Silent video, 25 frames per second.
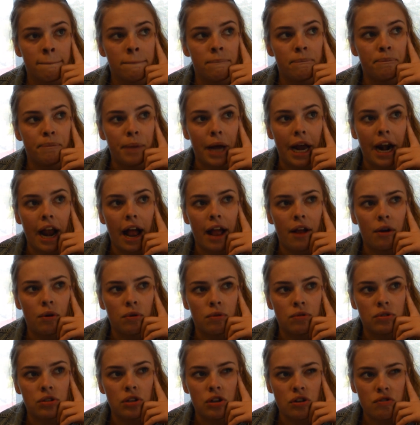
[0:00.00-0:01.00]
But I
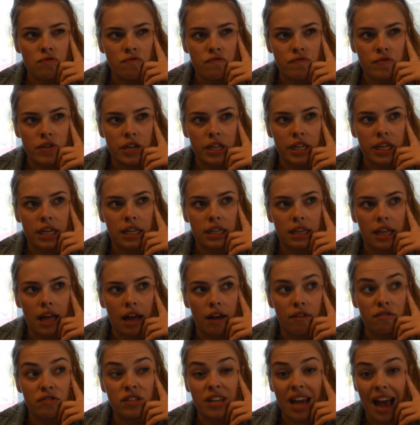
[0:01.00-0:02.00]
also really
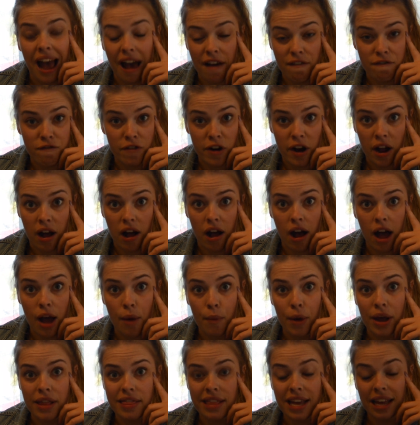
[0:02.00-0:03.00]
loved Africa. I
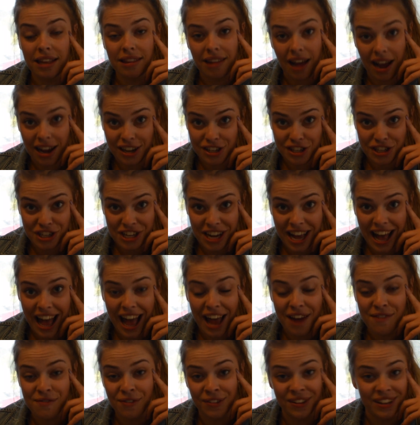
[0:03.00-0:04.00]
went there last year
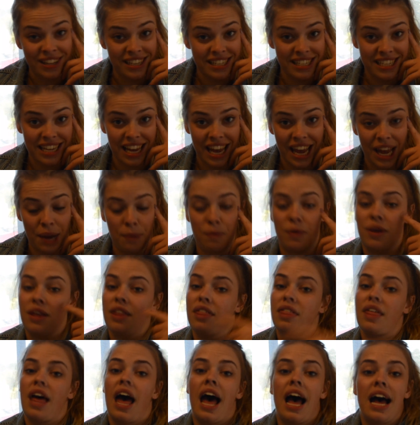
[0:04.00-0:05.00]
and volunteered with
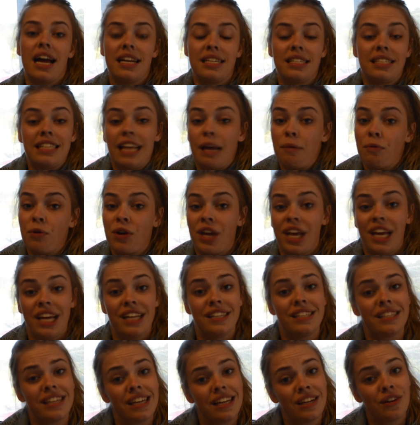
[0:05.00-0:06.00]
disabled
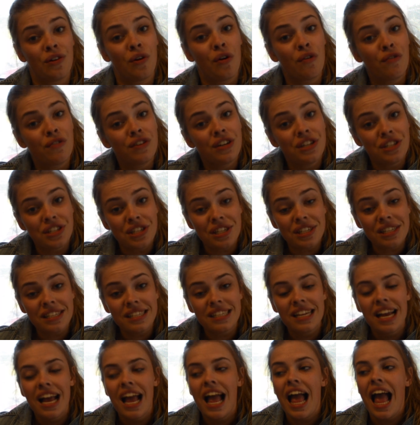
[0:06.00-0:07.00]
kids in orphanages,
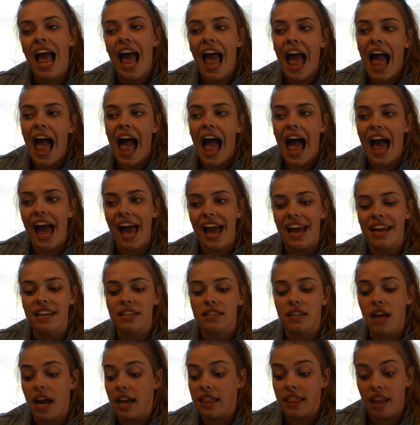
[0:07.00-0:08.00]

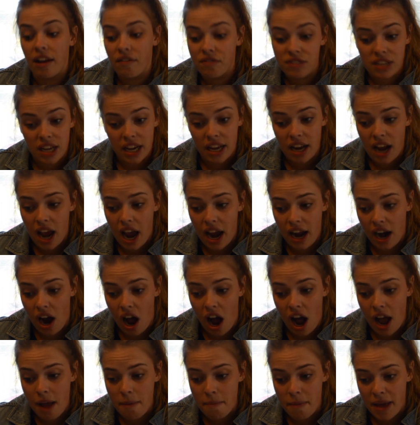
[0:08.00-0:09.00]
and I loved it, and
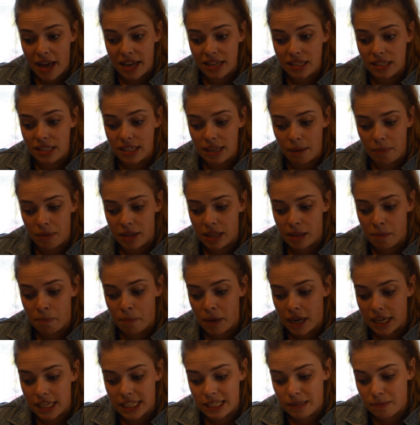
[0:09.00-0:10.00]
I met some of the
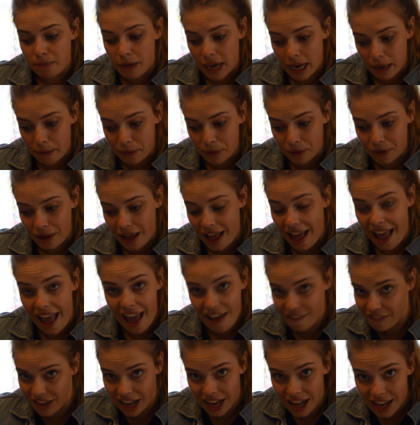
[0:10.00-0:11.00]
best people
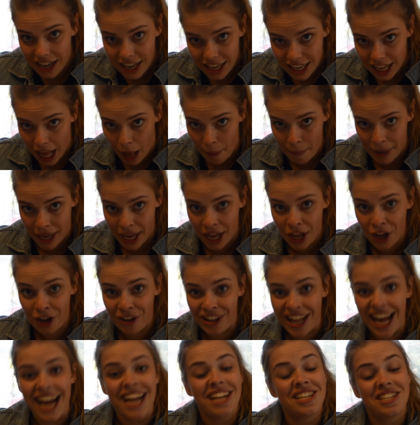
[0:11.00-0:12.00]
ever coming.
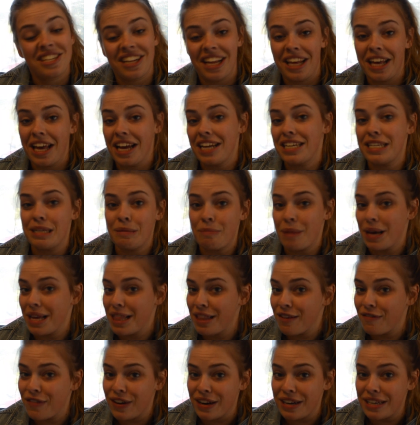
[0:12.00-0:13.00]
You'll actually get to meet
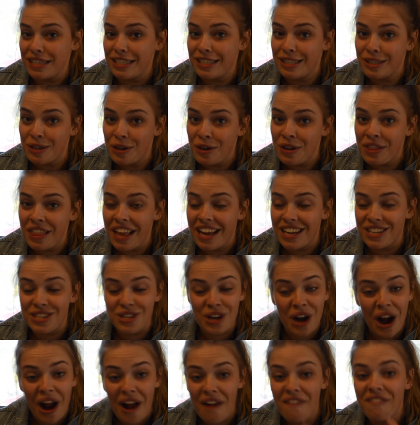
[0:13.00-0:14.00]
them very soon. They're
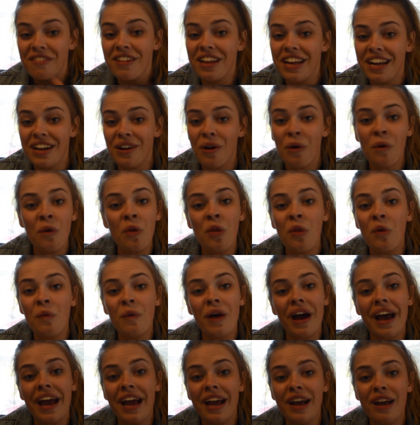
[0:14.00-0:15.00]
traveling all the
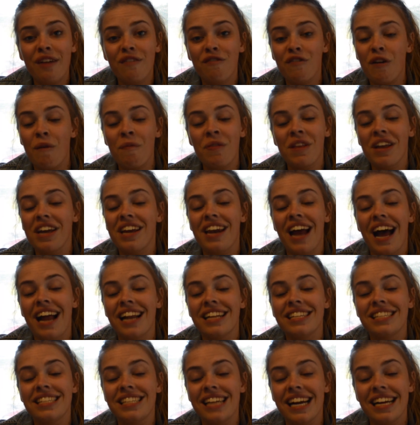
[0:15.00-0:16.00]
way from the
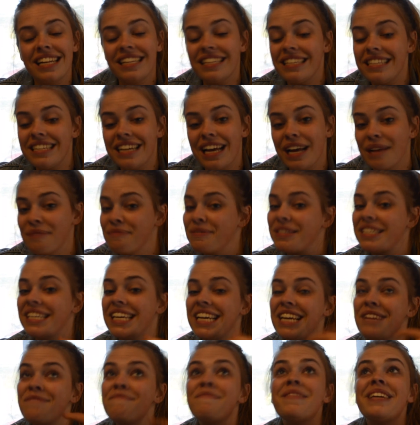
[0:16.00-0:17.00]
United States to come
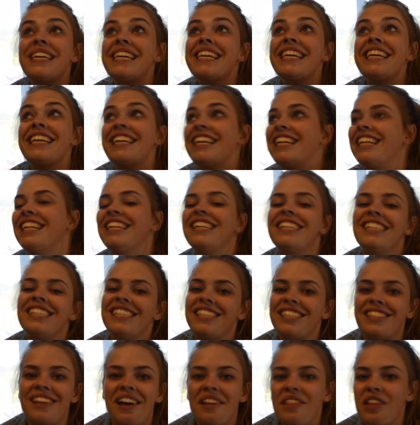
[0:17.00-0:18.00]
see me,
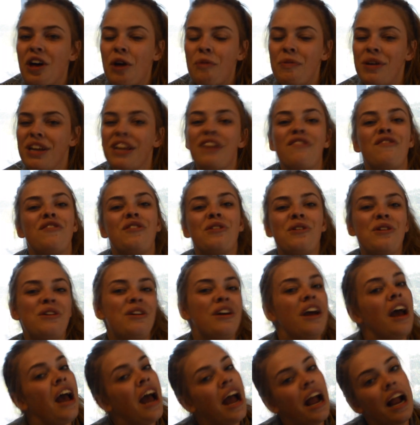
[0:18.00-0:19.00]
so there'll be a
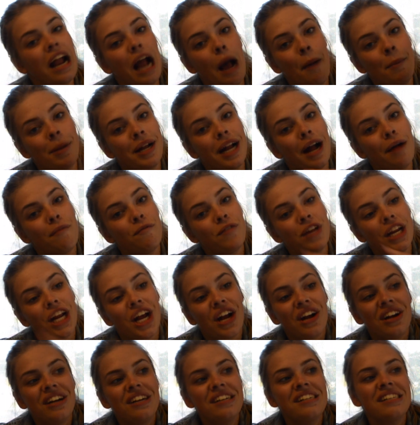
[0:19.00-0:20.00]
few coming up
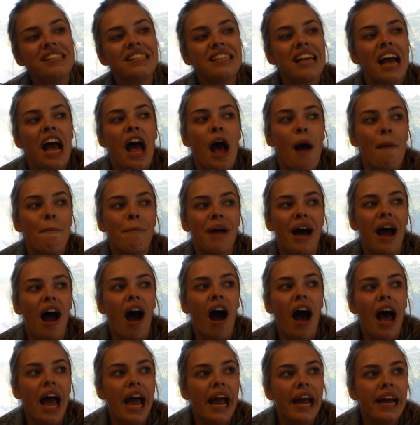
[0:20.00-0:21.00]
videos. But
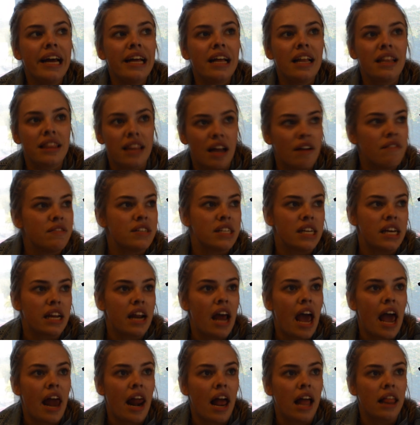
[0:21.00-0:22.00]
I loved it,
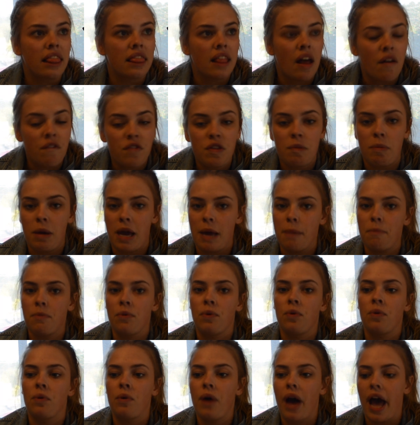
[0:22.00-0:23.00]
and I loved the
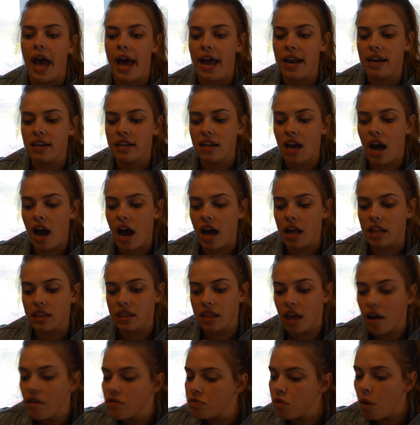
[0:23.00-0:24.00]
people, and I
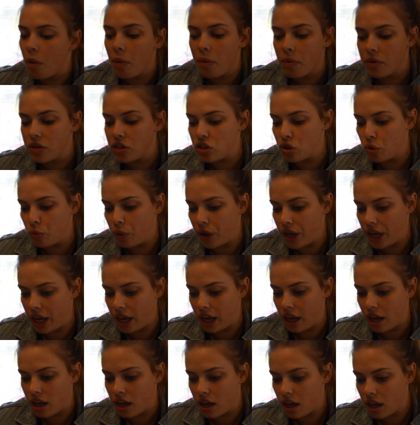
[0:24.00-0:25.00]
loved what we were
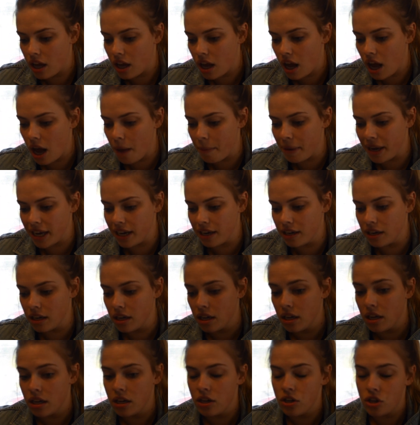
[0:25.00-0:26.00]
doing. I mean,
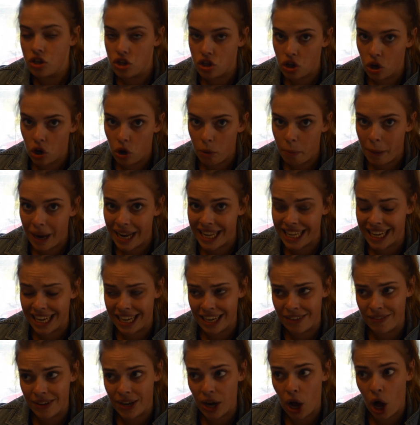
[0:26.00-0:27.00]
sure, by the end
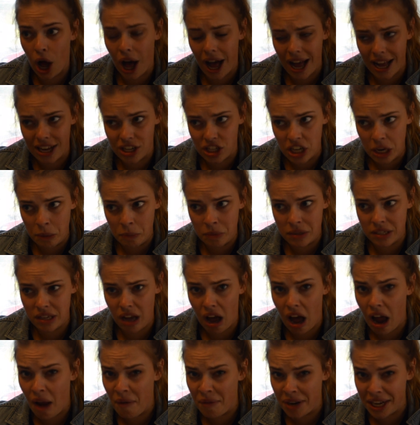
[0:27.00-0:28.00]
of it, hygiene was
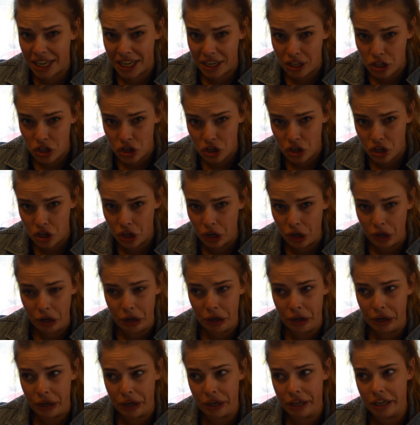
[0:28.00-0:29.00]
kind of an issue, you
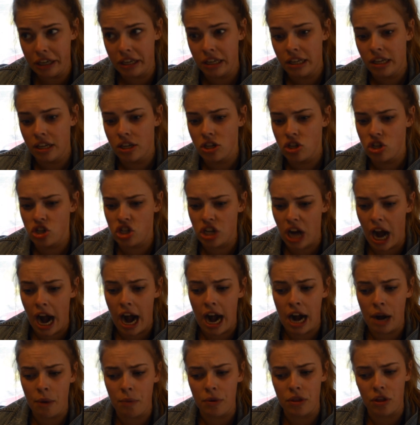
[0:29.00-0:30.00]
know,
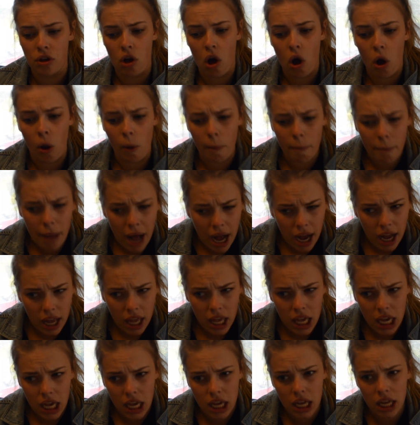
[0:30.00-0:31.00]
showering with a cold
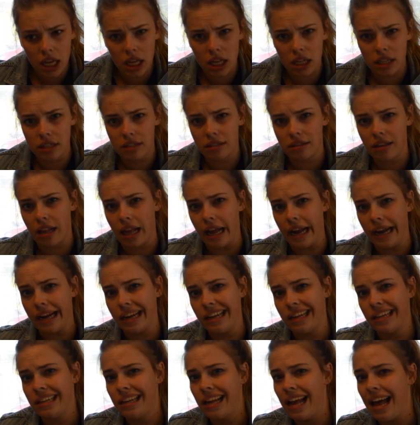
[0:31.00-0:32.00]
bucket, like
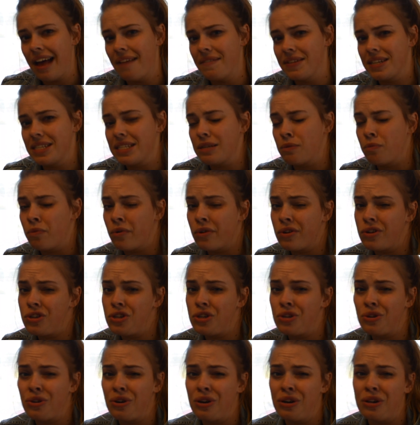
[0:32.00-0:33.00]
having to
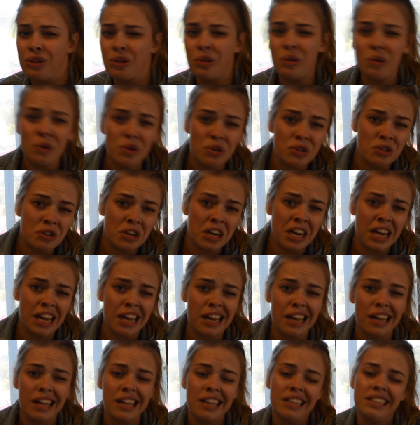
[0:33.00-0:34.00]
wash your own
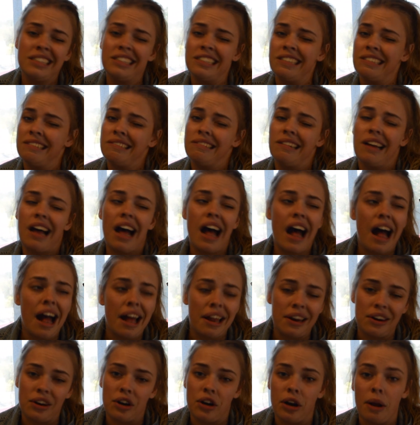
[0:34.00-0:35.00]
laundry. I
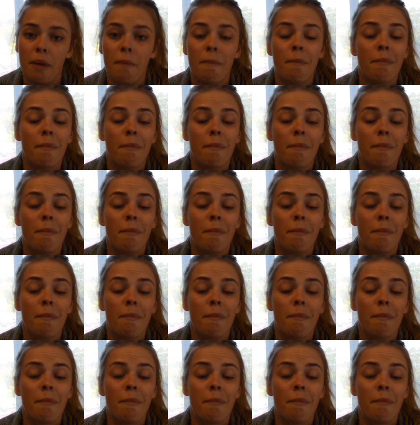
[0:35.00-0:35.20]
don't know.